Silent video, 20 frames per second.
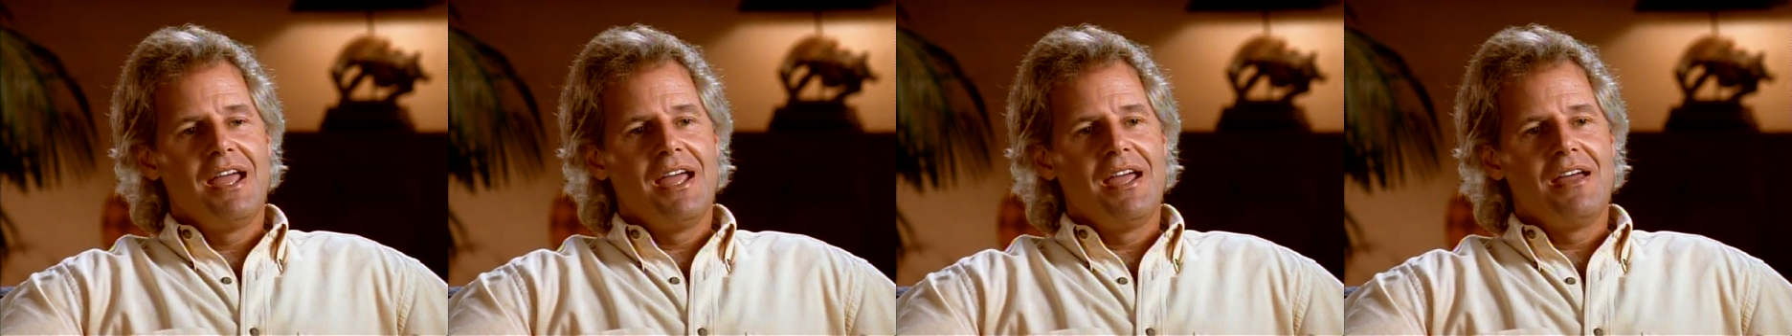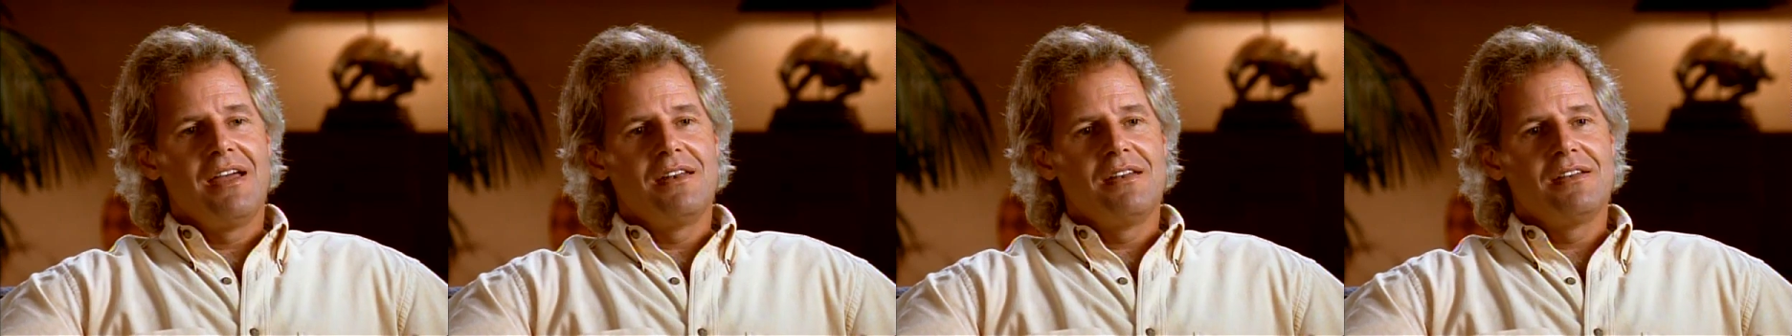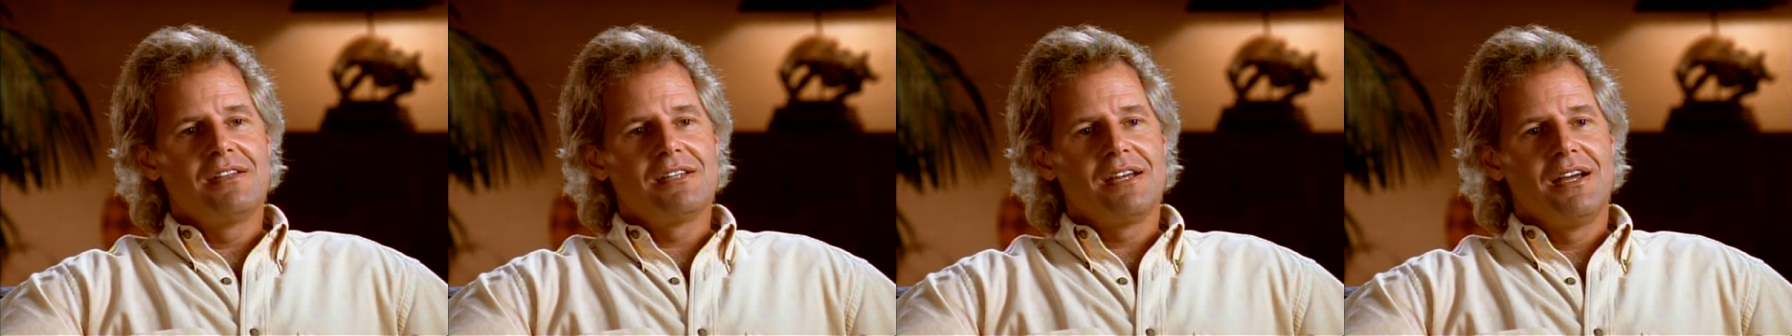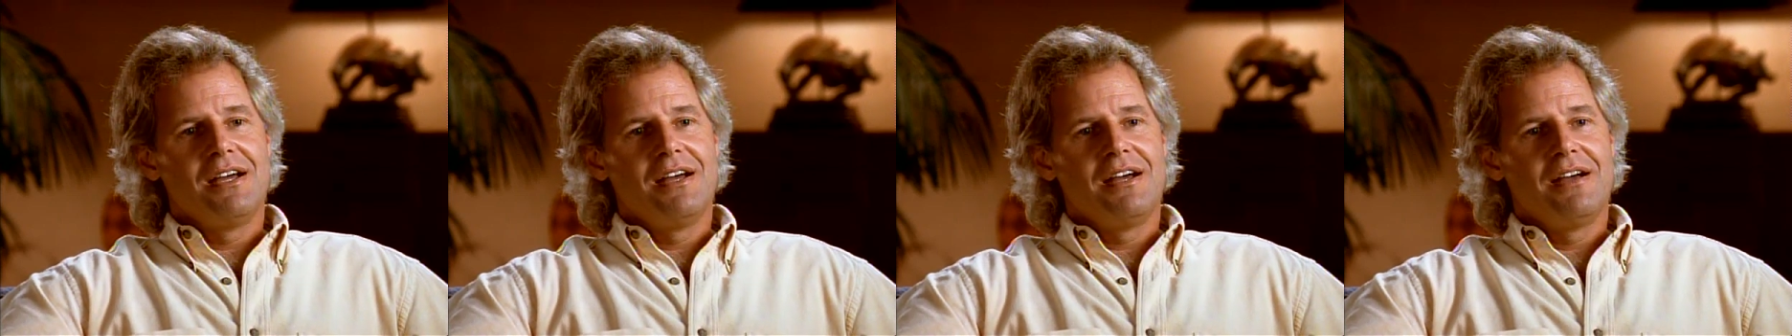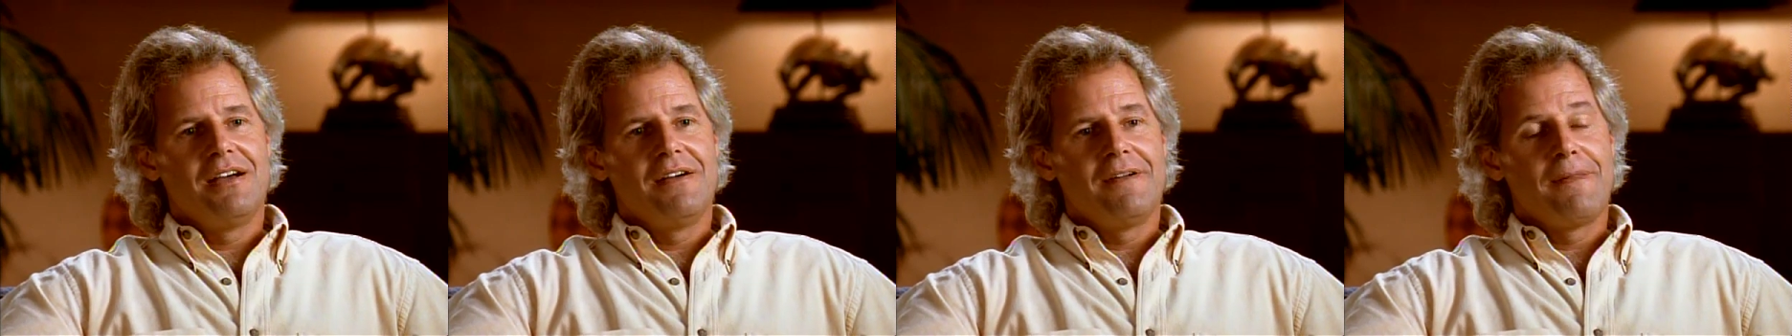and
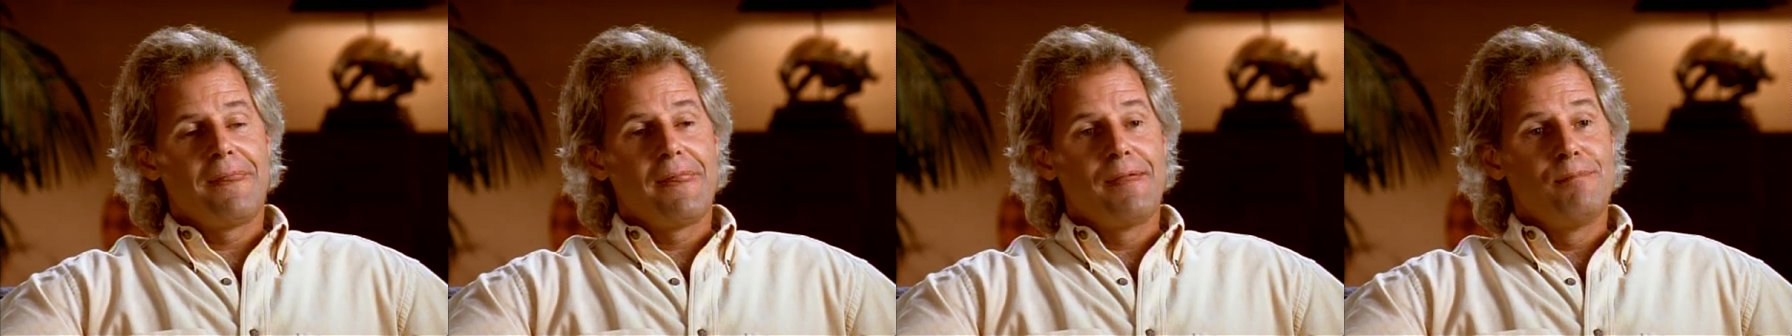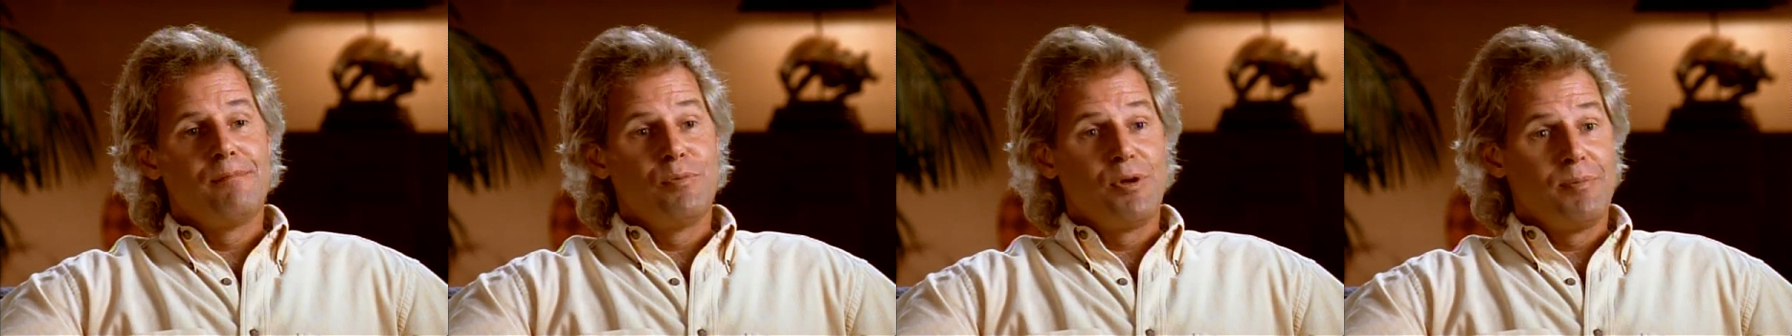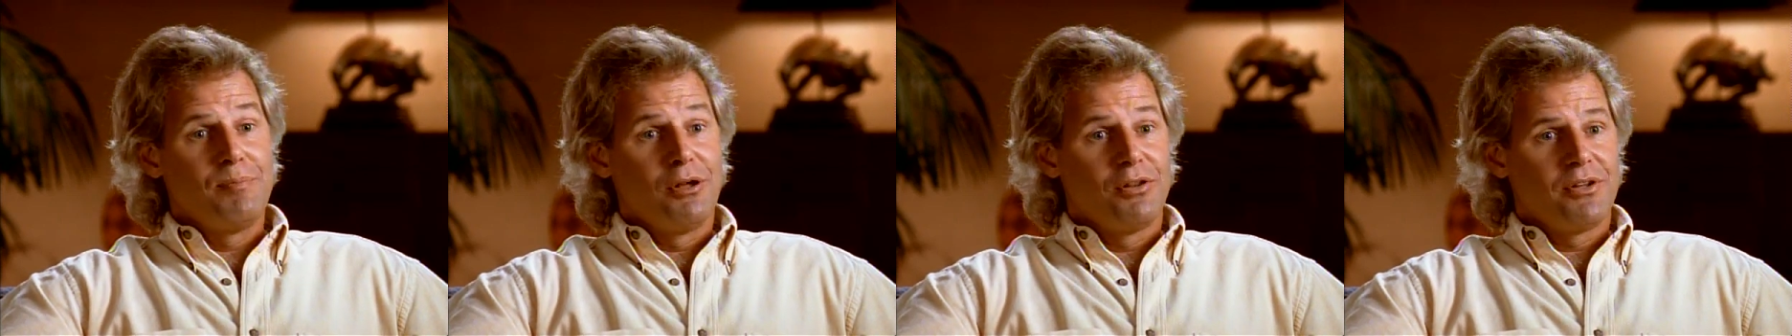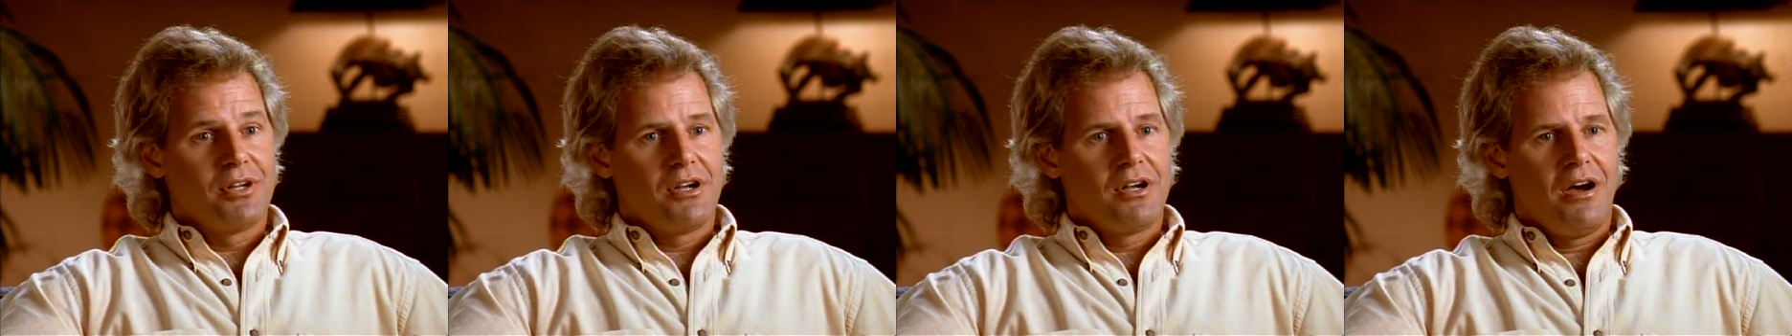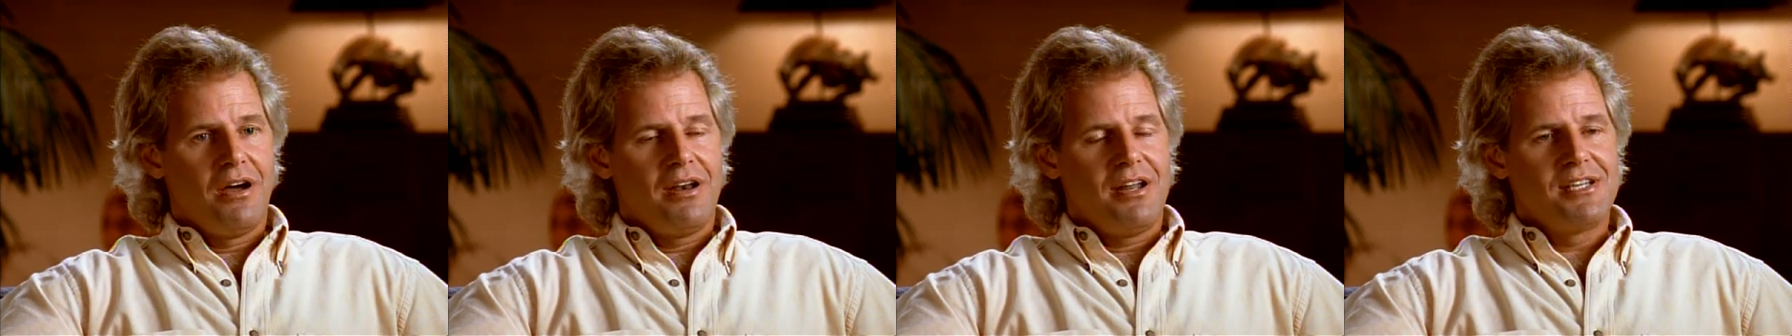uh, we built
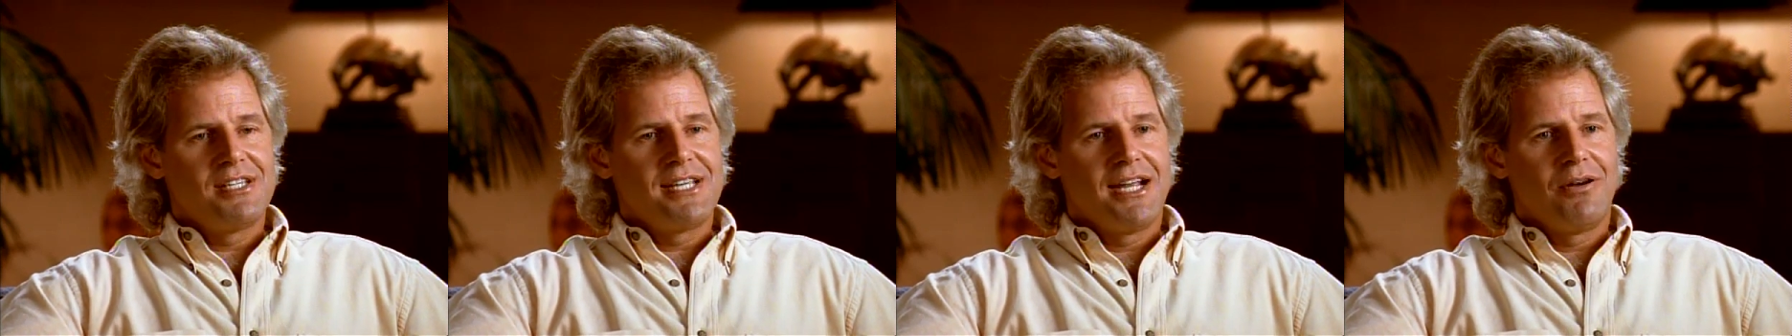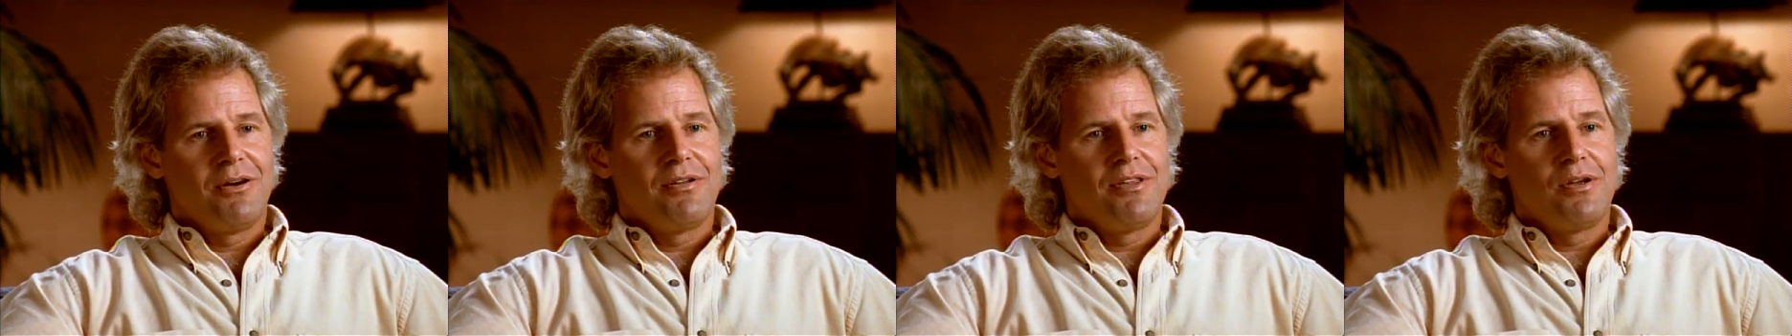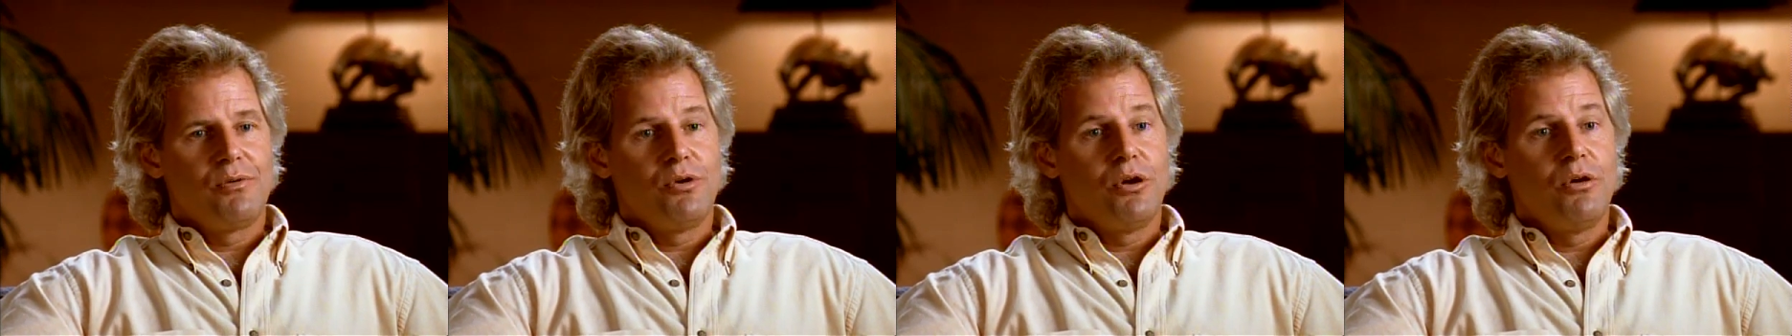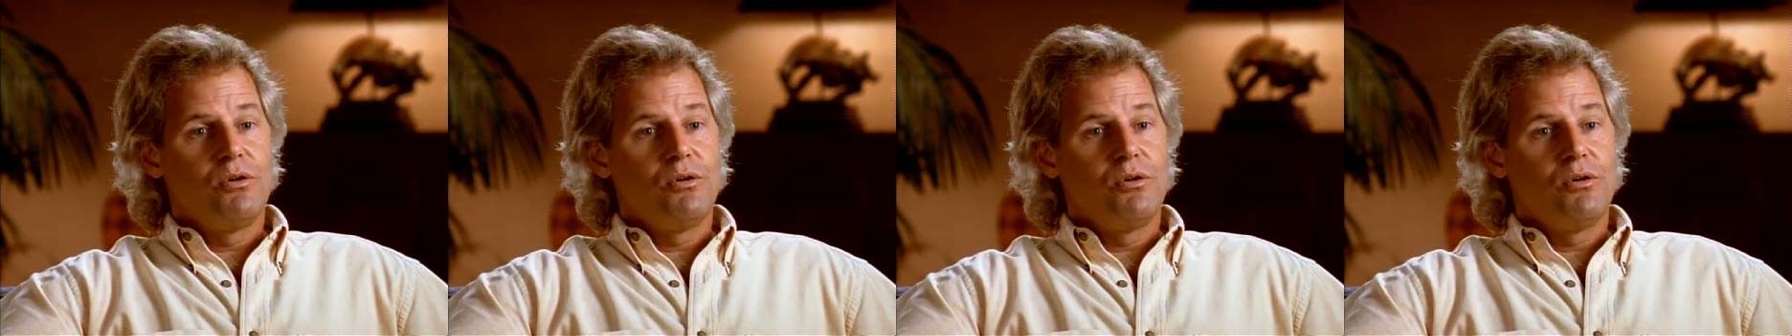a conning tower that